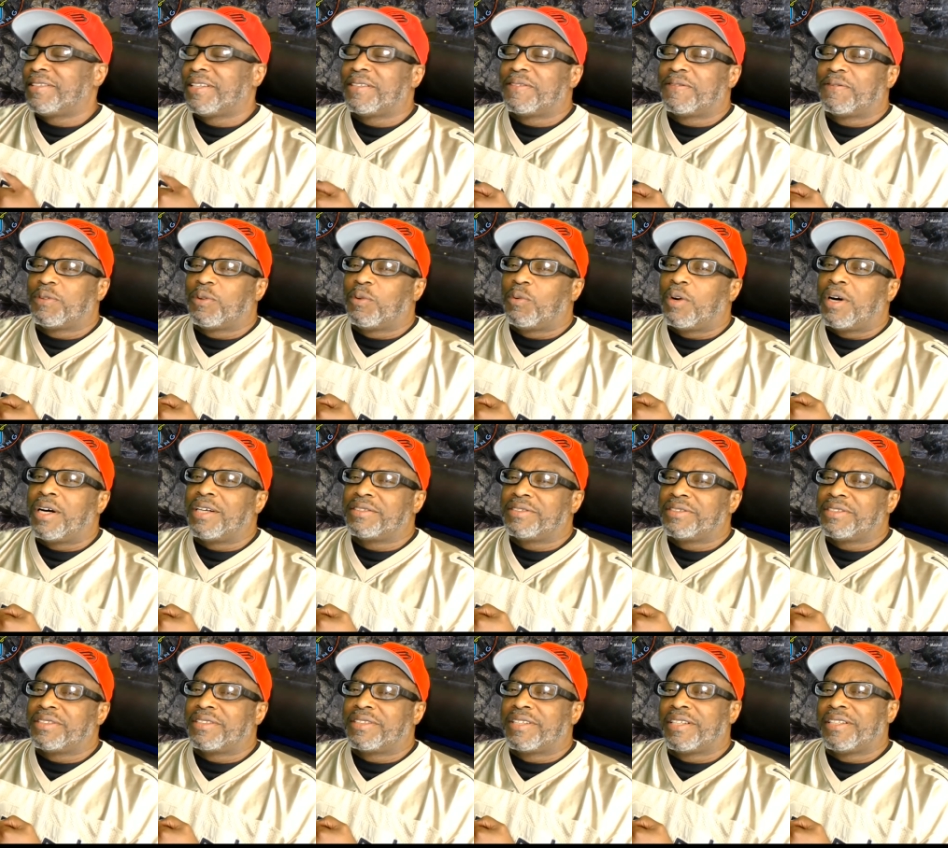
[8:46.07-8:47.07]
thanks for
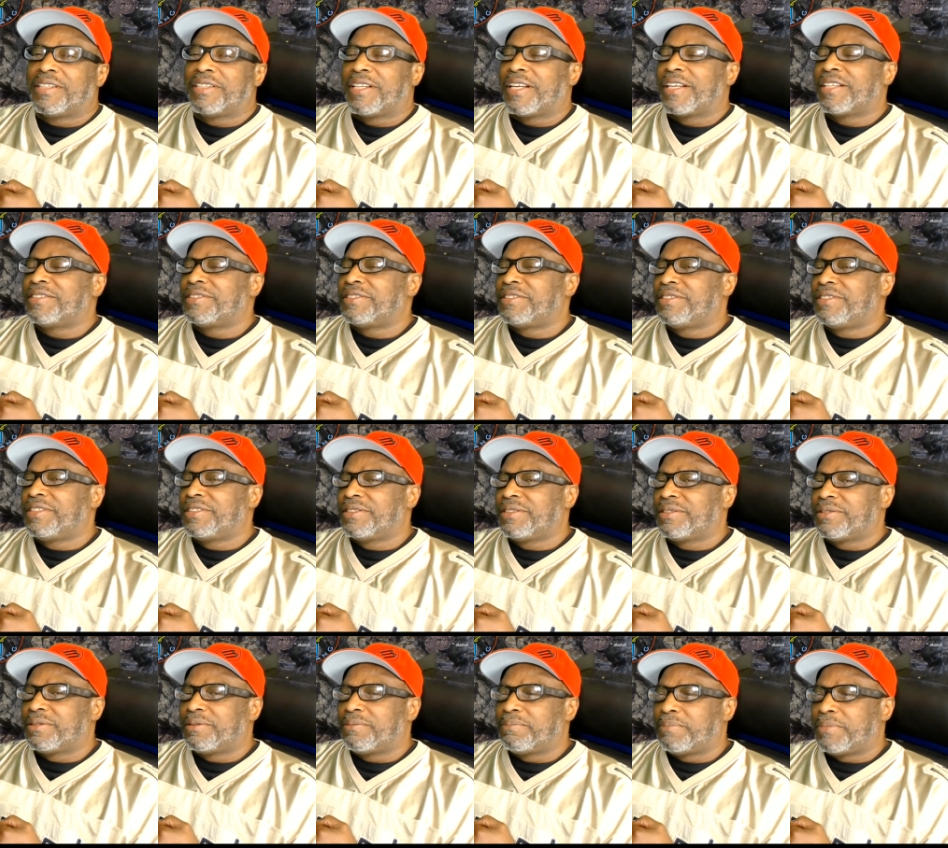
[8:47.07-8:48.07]
watching Cutting Edge Digital